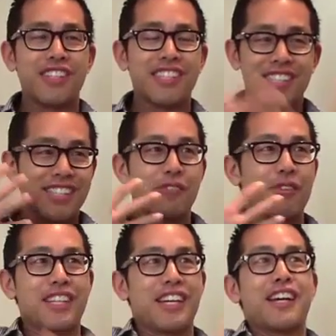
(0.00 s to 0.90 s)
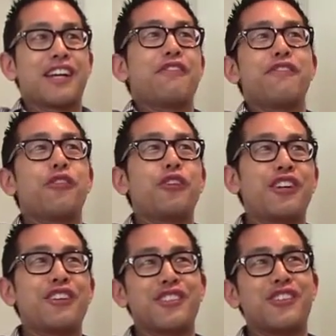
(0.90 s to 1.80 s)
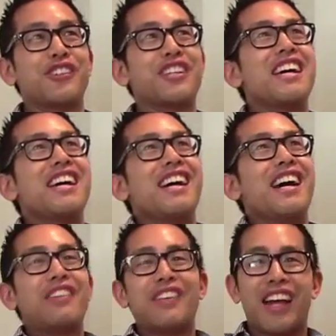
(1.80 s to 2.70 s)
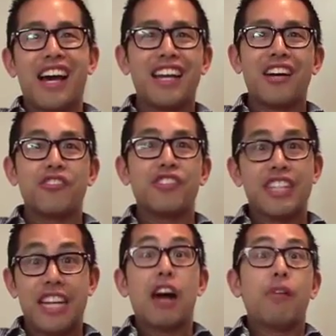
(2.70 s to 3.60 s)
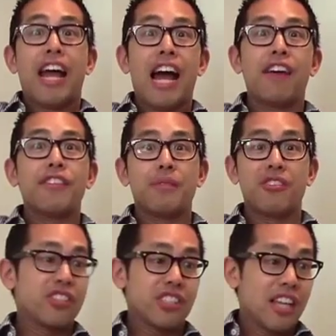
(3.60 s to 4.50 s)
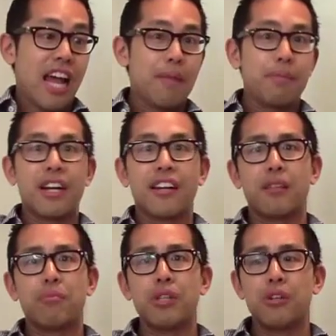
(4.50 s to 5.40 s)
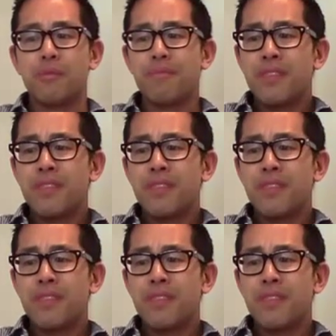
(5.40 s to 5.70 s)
And it's like, what the heck, I'm 40 years old, I've never had allergies, and now I have them. It just happened out of the blue.